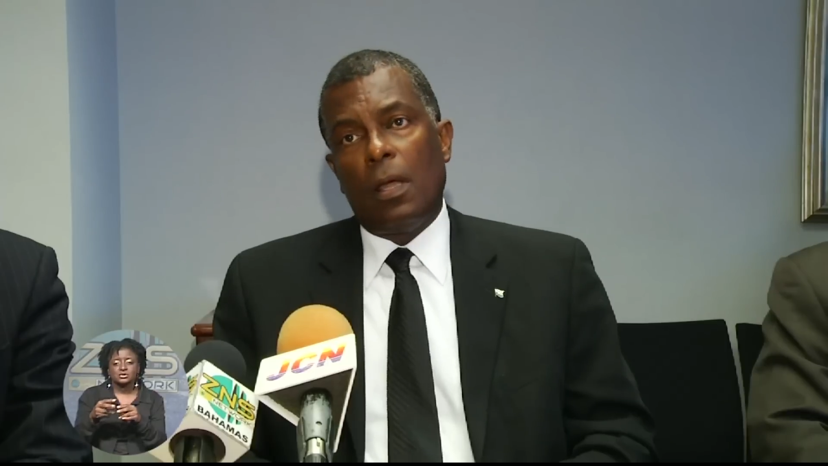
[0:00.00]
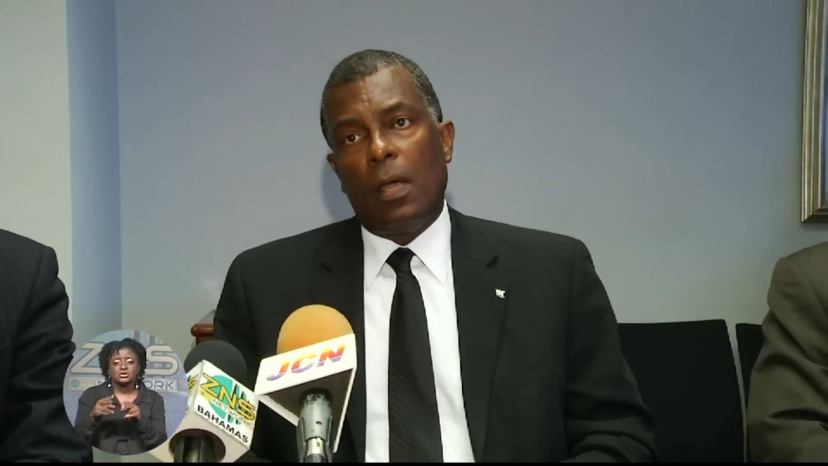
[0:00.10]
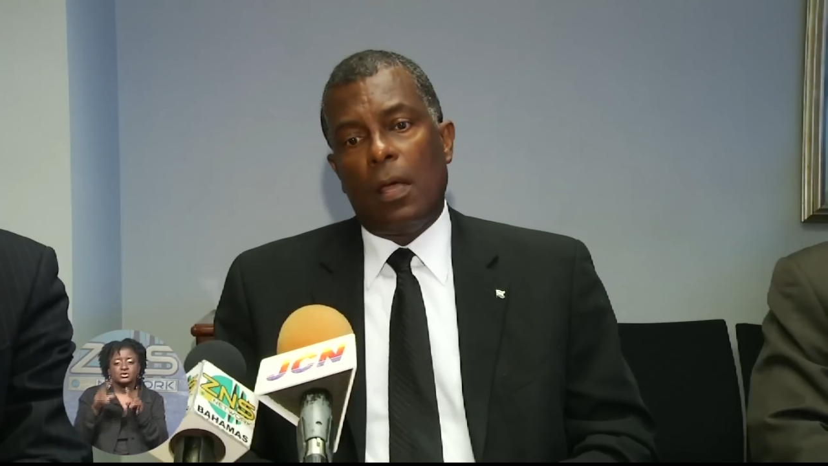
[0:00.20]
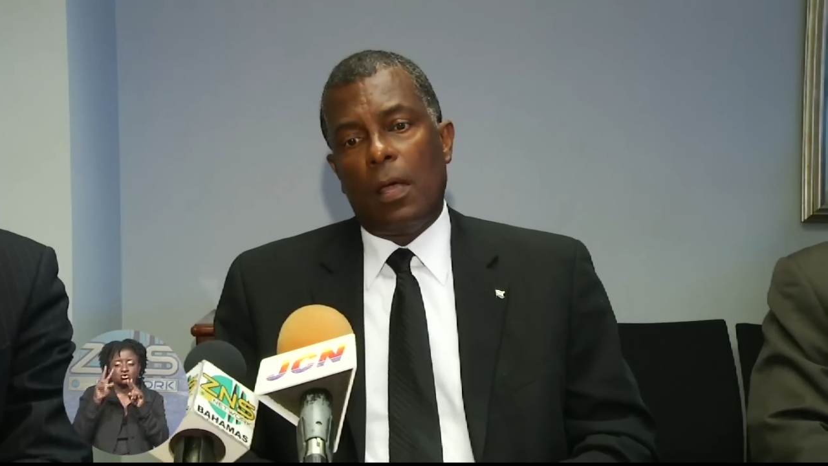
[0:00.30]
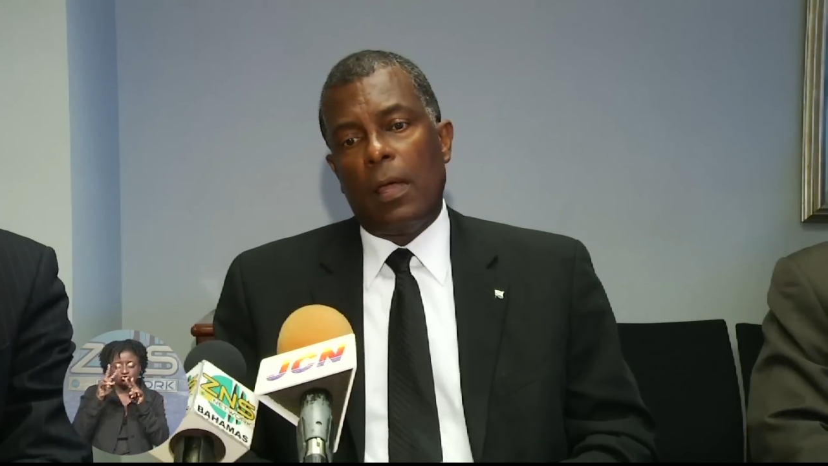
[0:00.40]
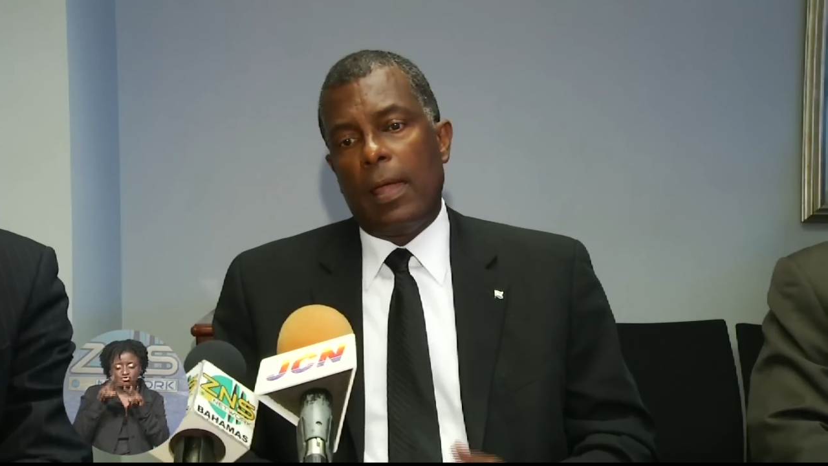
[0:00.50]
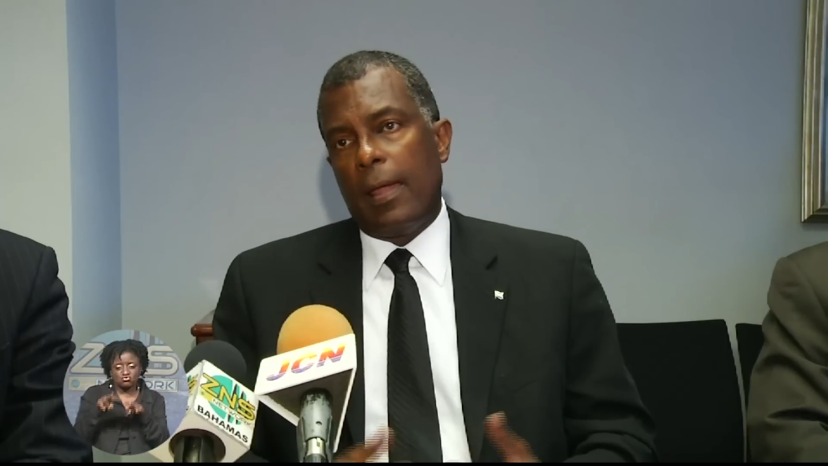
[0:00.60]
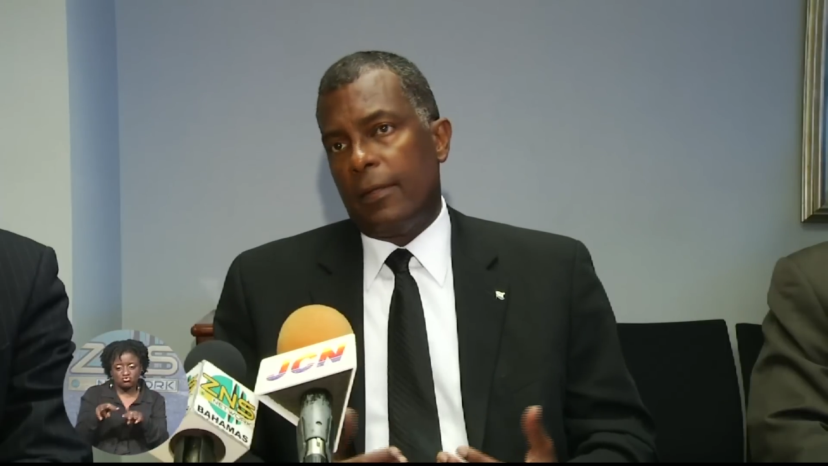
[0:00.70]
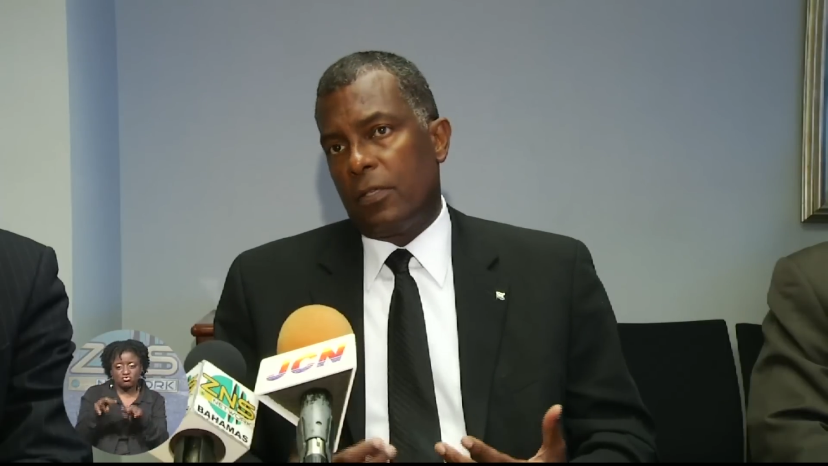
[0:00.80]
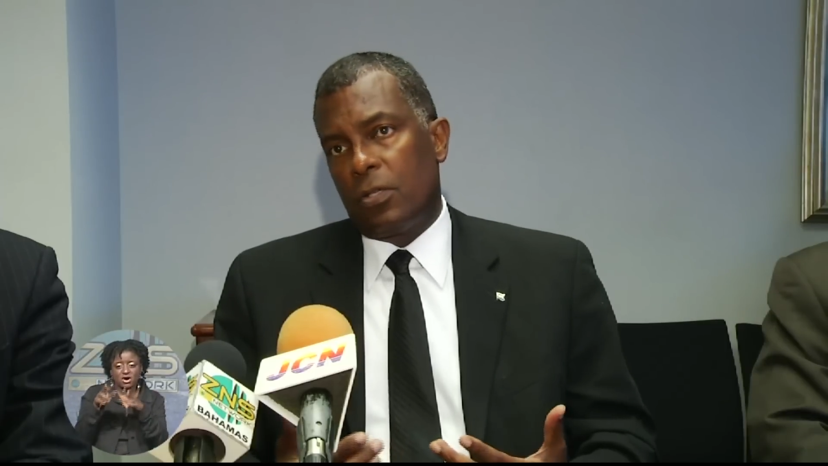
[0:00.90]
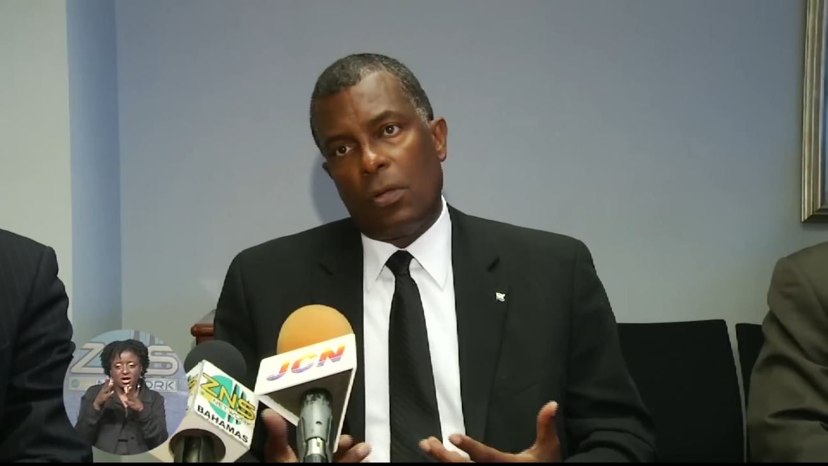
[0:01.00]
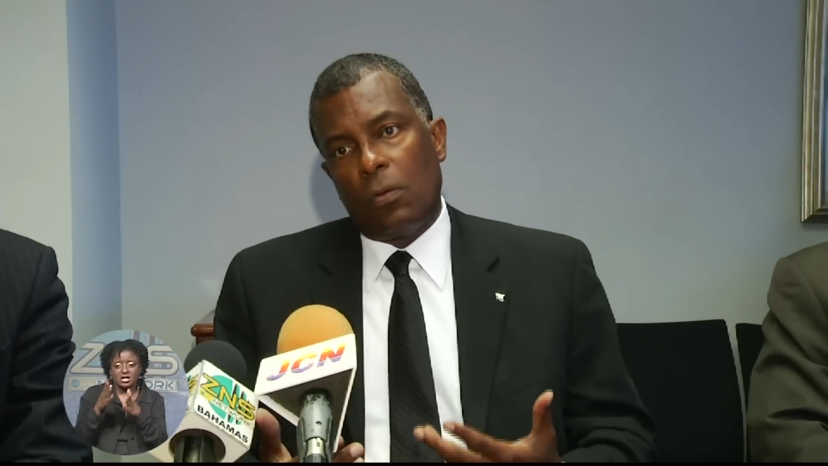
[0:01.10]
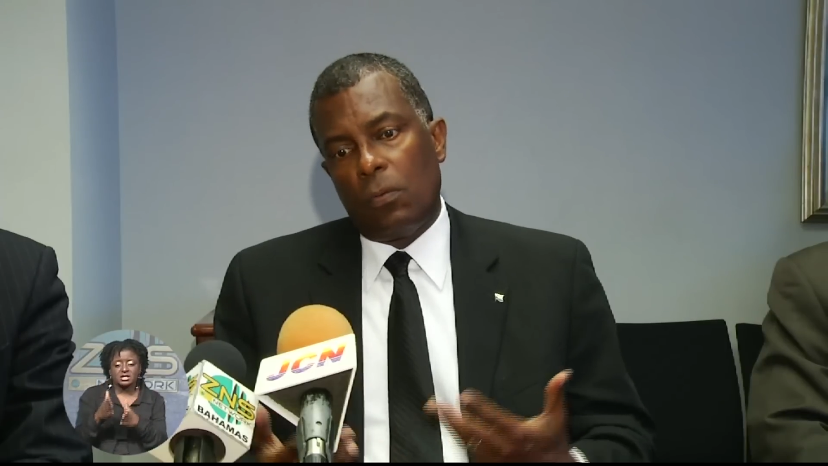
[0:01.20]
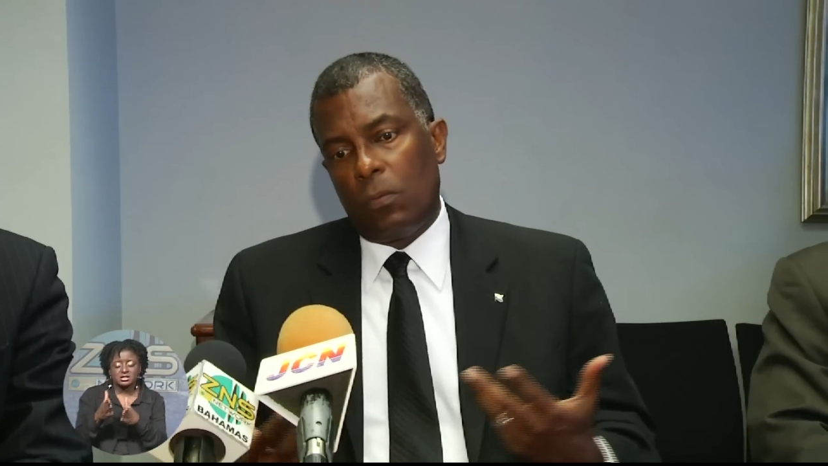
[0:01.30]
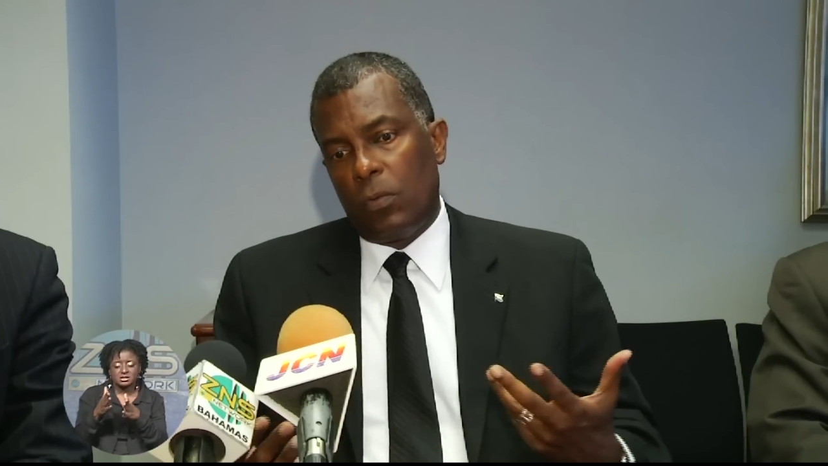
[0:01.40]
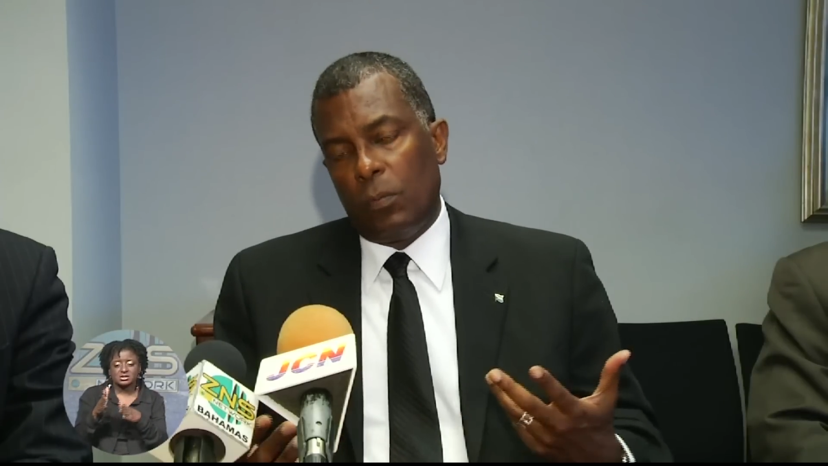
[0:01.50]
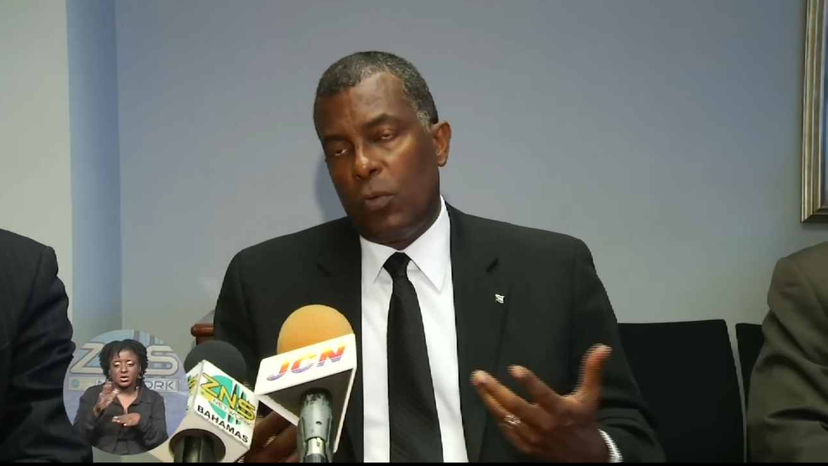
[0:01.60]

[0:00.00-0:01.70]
uh, and so we'll